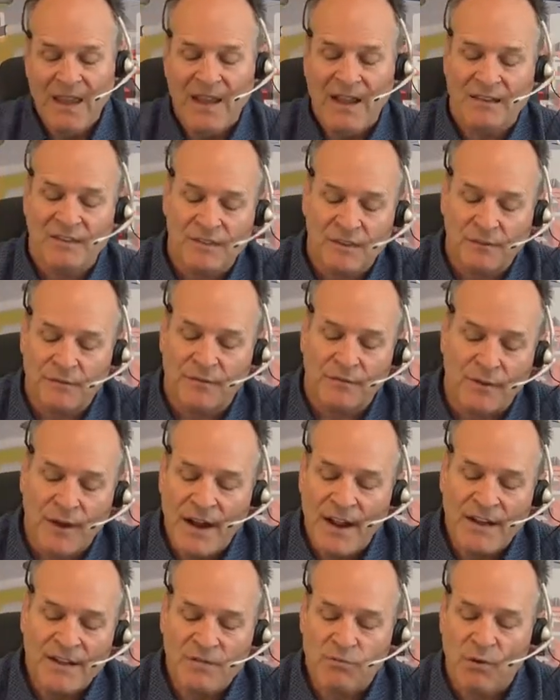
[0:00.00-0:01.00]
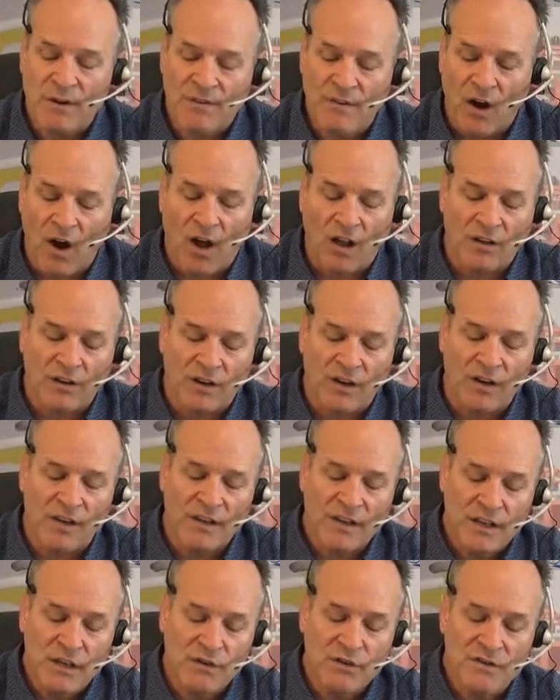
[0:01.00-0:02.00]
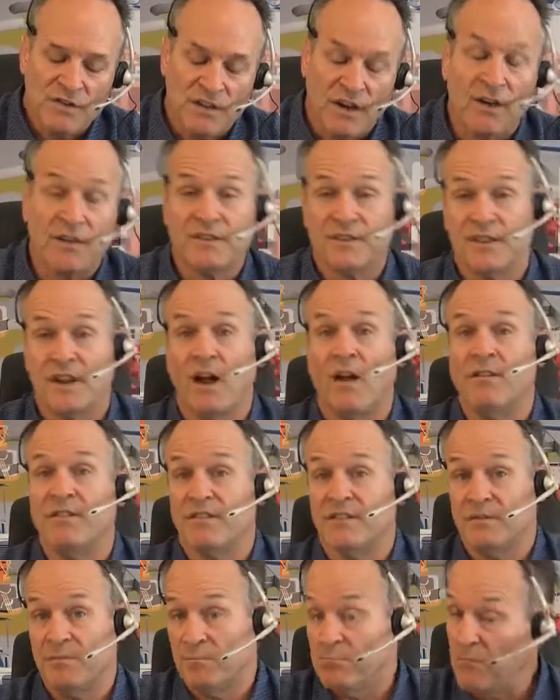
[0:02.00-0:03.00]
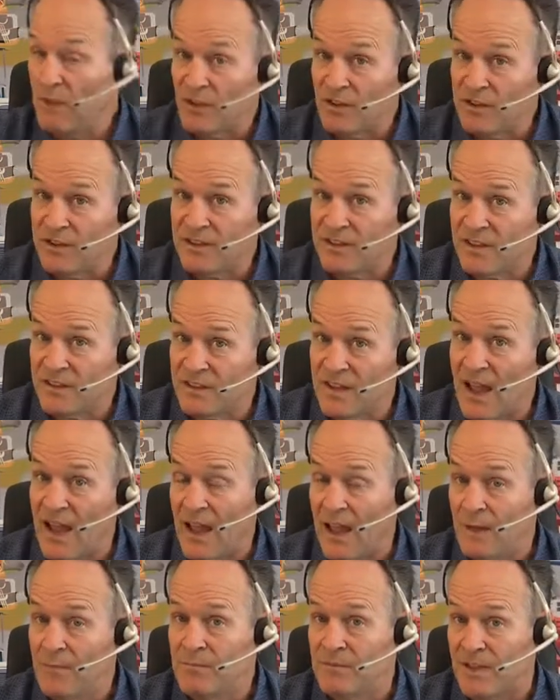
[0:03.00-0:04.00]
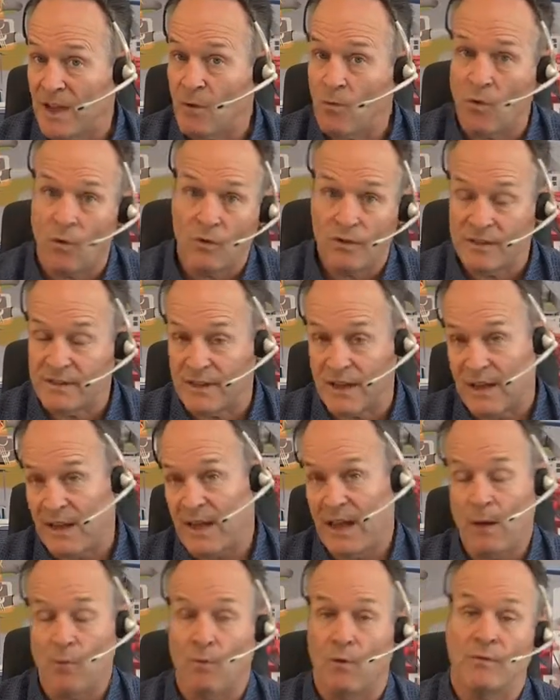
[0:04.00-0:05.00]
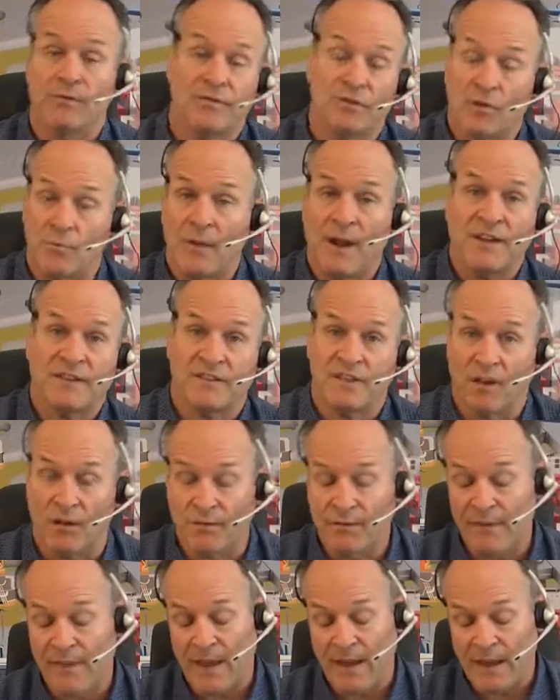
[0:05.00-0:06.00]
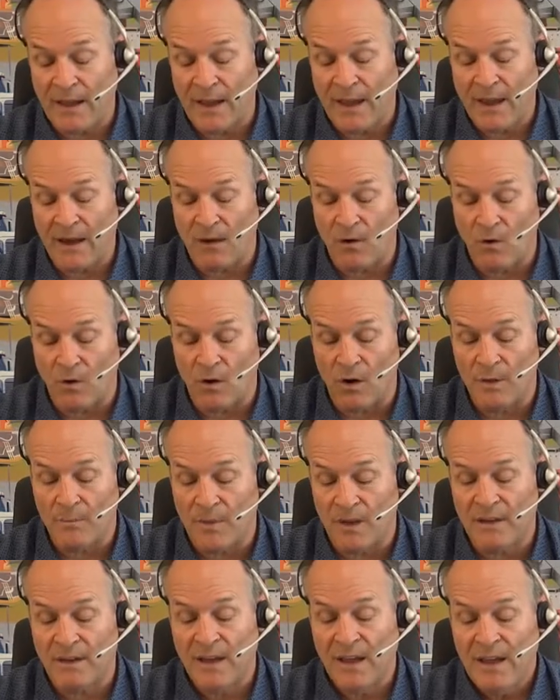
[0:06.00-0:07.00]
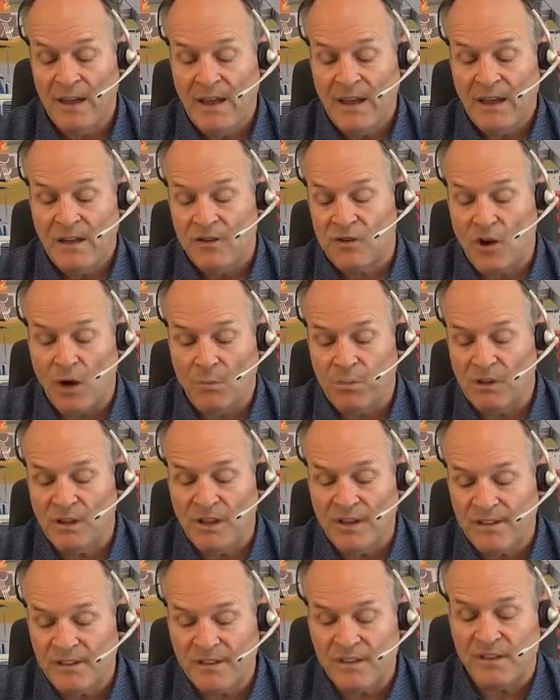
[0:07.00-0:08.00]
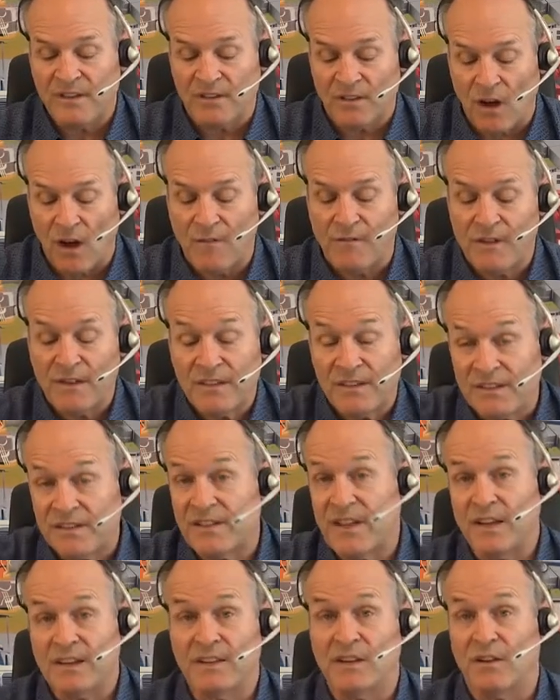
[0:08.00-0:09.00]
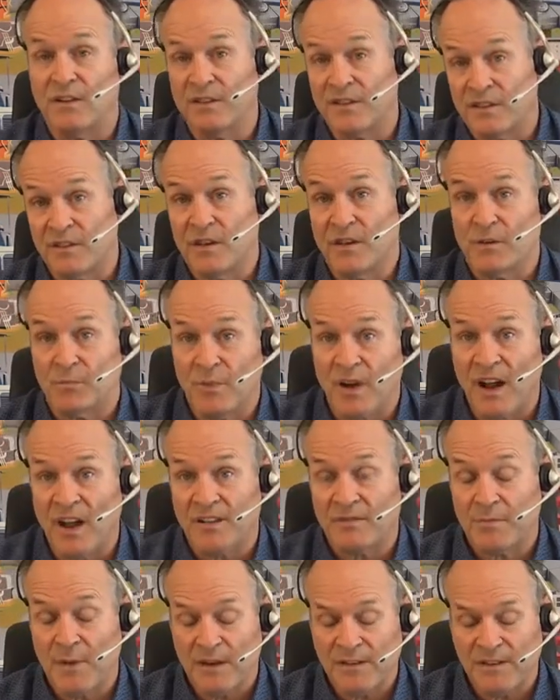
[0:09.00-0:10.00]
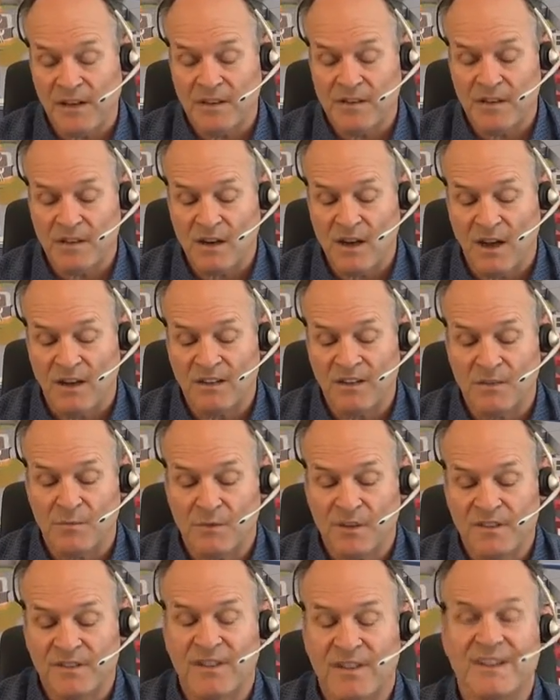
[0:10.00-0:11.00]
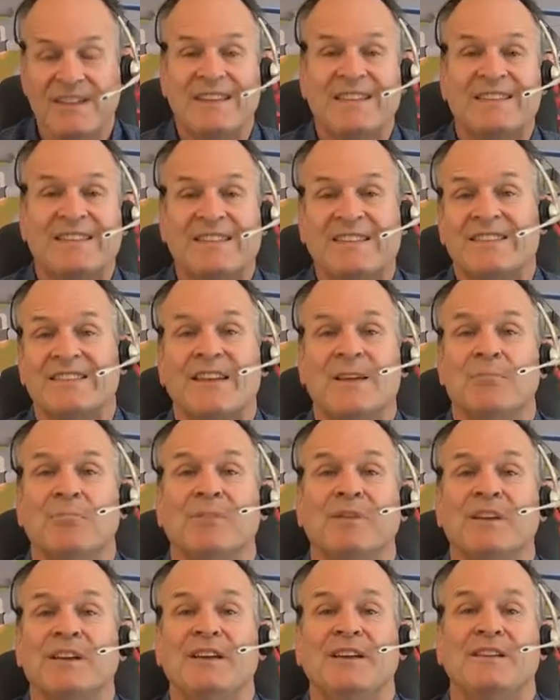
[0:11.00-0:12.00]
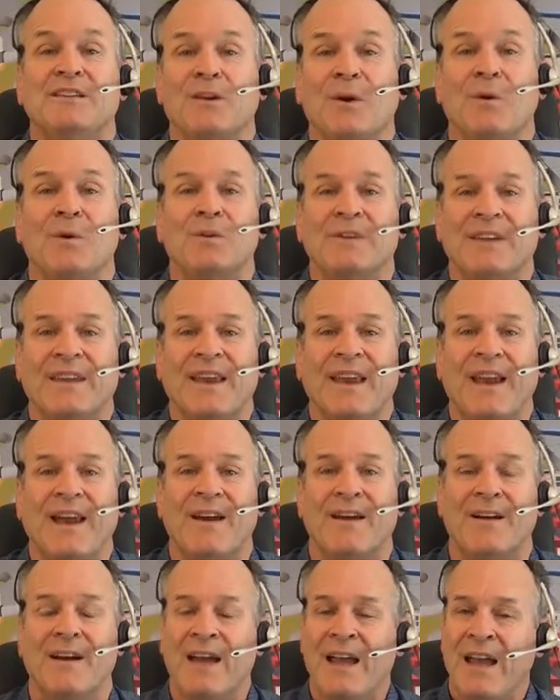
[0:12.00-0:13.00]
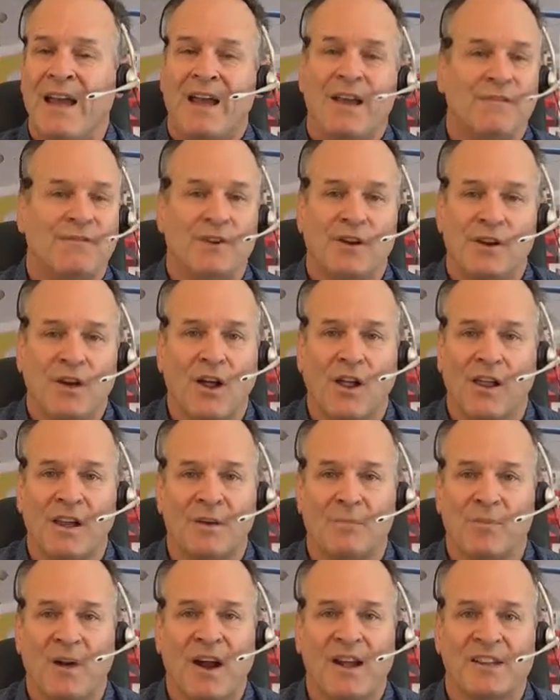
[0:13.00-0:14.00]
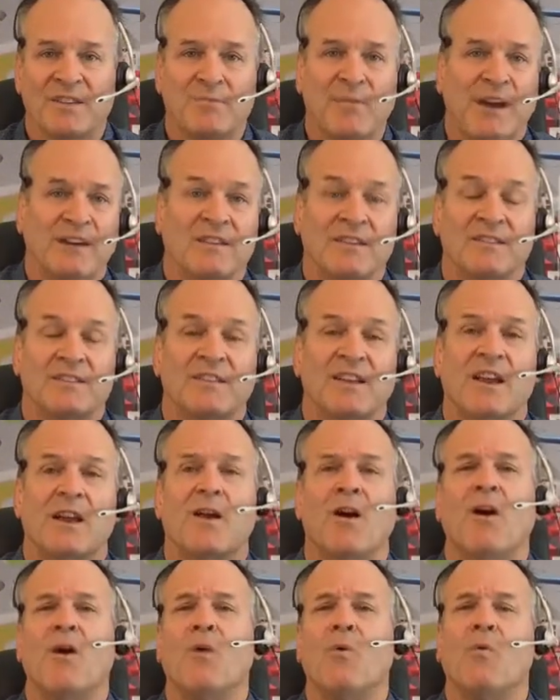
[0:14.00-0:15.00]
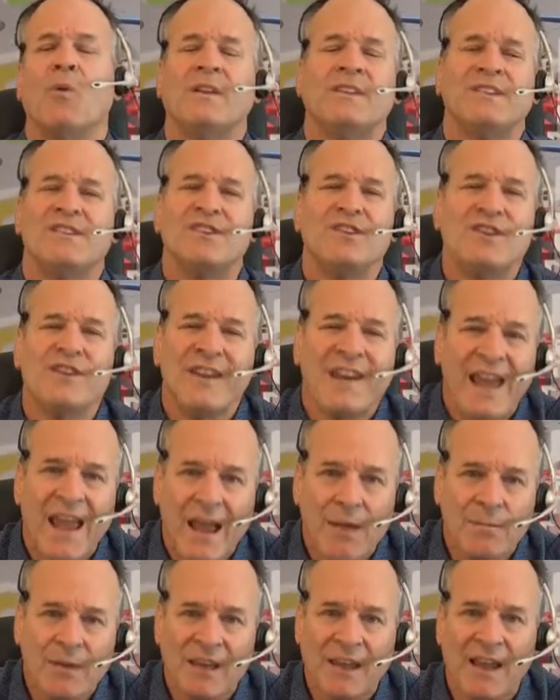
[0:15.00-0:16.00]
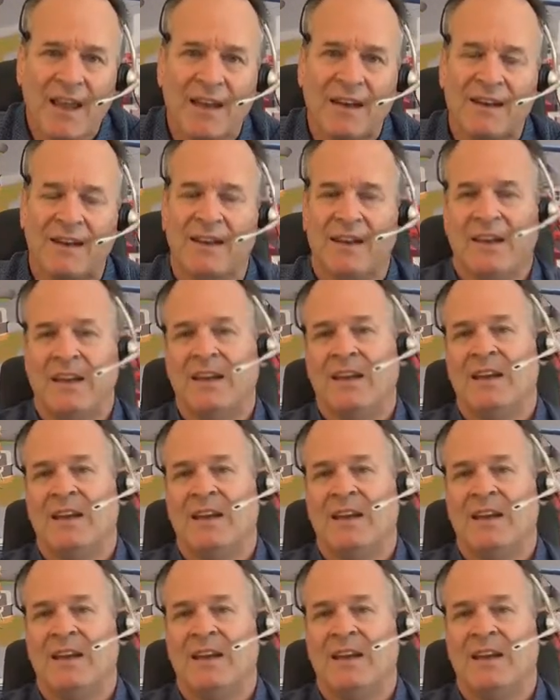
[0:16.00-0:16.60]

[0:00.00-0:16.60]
It's a phrase we've all heard and used ourselves millions of times. I won't uh, I won't throw myself in that category, but trouble is this often signals to your prospects and your customers that you simply don't care. If you're calling a prospect and saying, "Oh, what's your name again?"